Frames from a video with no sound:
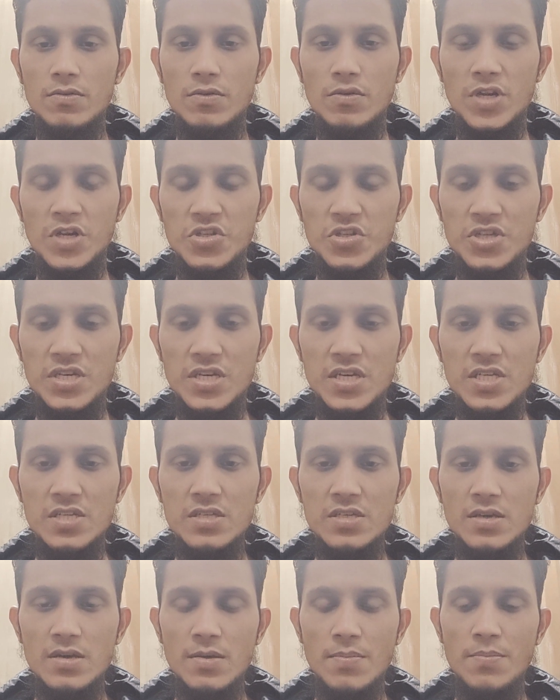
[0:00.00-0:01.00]
gonna
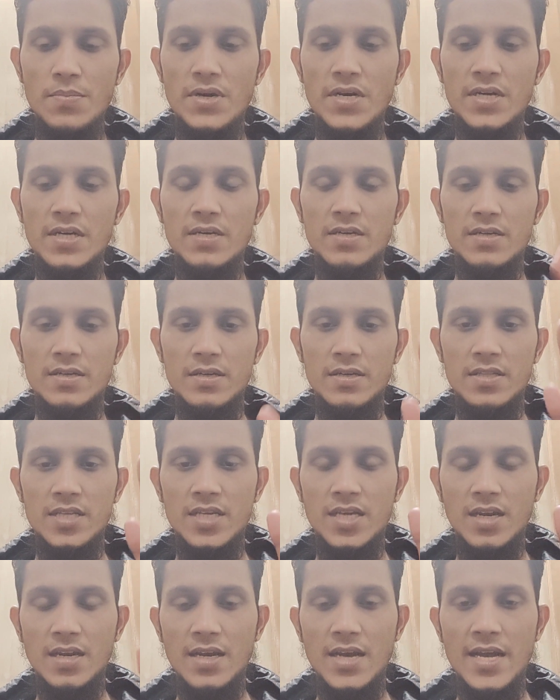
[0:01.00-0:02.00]
change, but
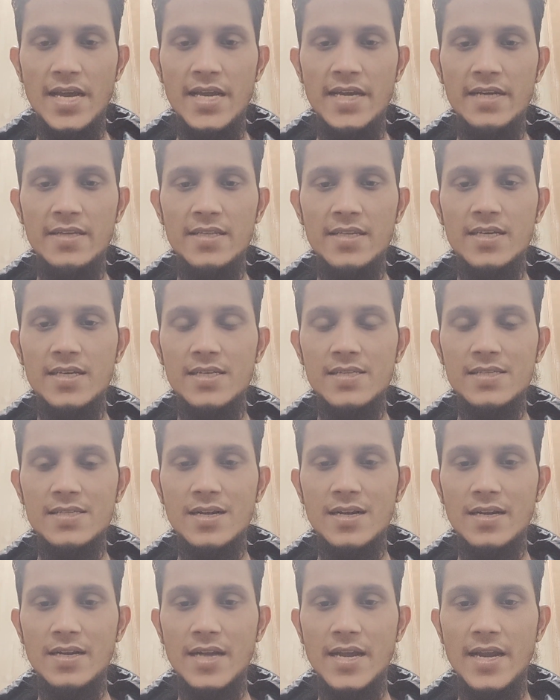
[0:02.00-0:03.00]
the client, the
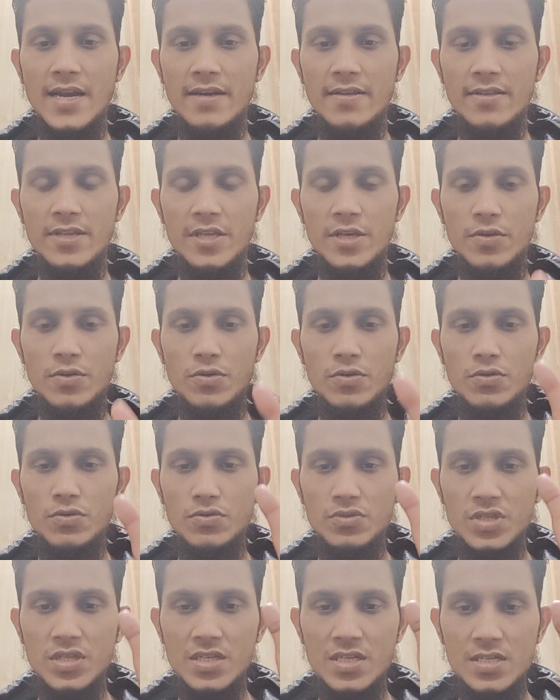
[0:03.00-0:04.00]
consultant, the
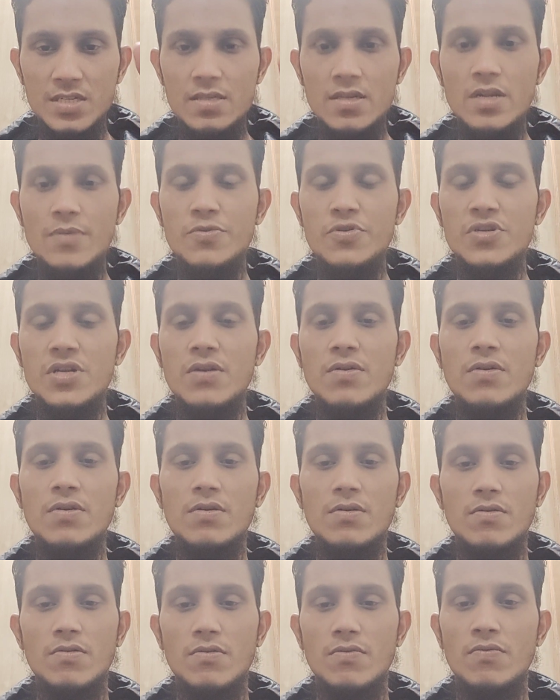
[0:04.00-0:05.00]

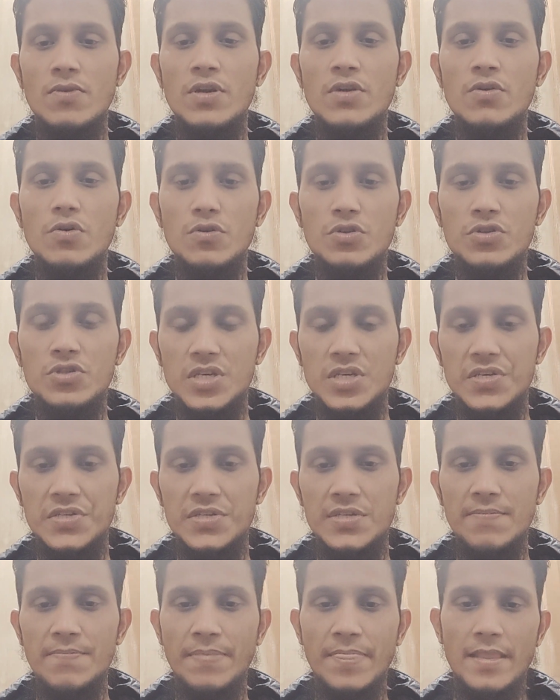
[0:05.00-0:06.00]
description will not
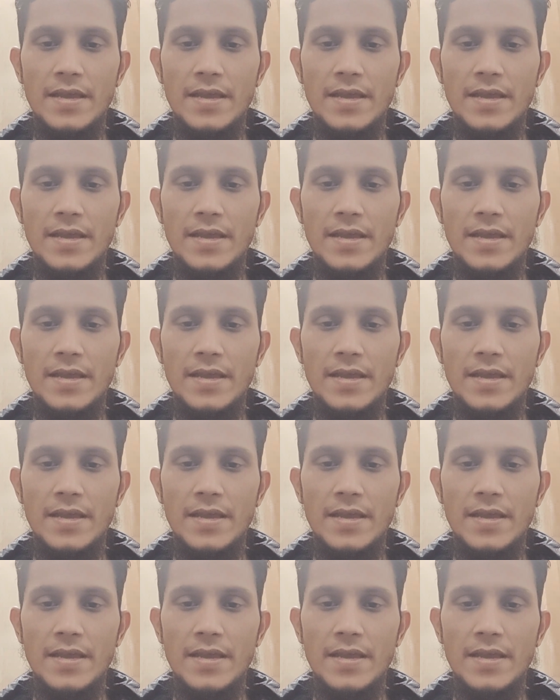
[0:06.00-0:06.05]
change.